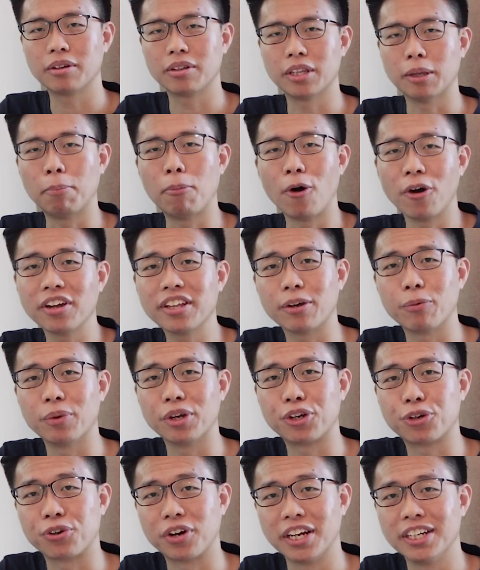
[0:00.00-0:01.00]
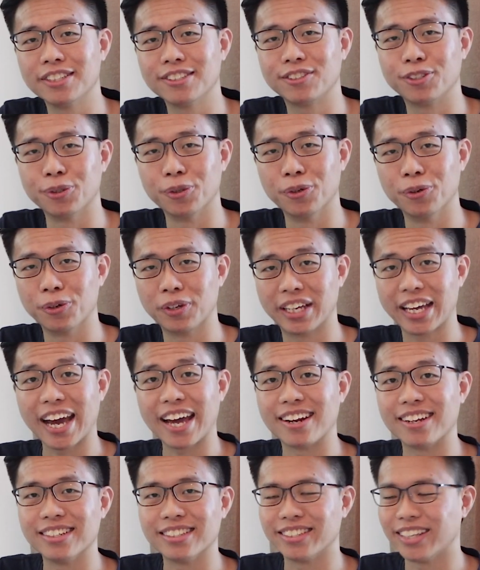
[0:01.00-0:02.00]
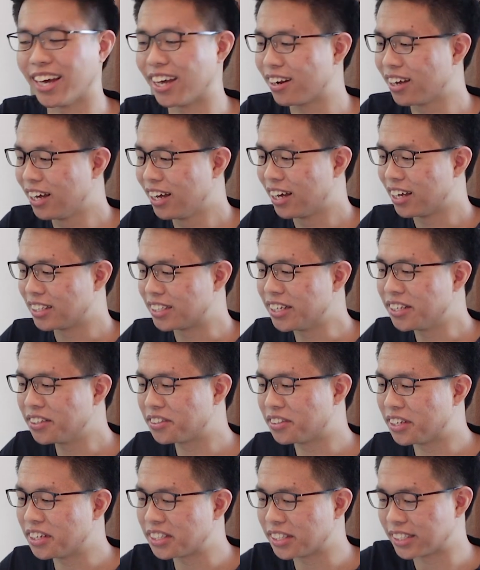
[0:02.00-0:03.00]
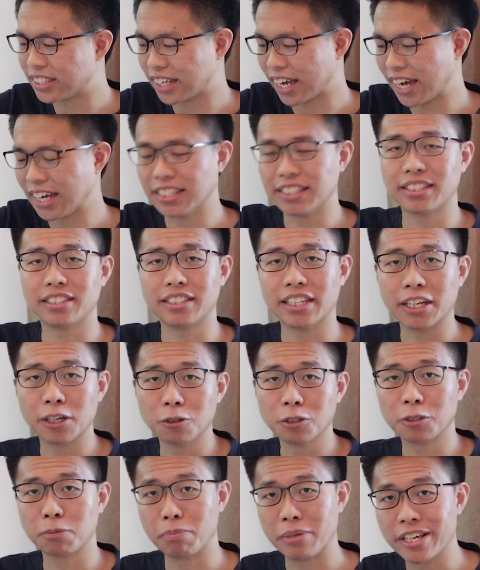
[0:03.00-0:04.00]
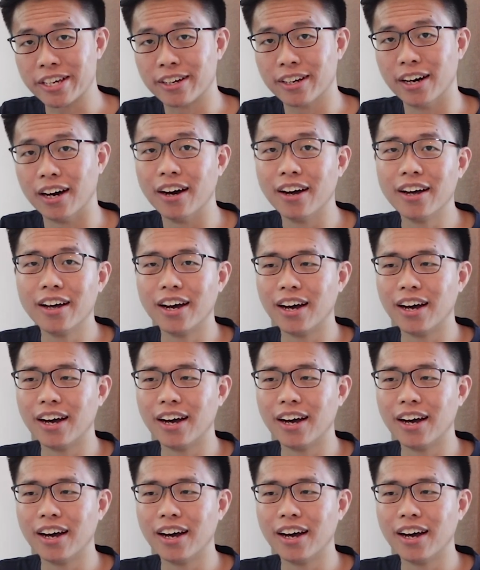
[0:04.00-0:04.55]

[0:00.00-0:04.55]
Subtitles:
The point that we're trying to get is that since this is a single speaker,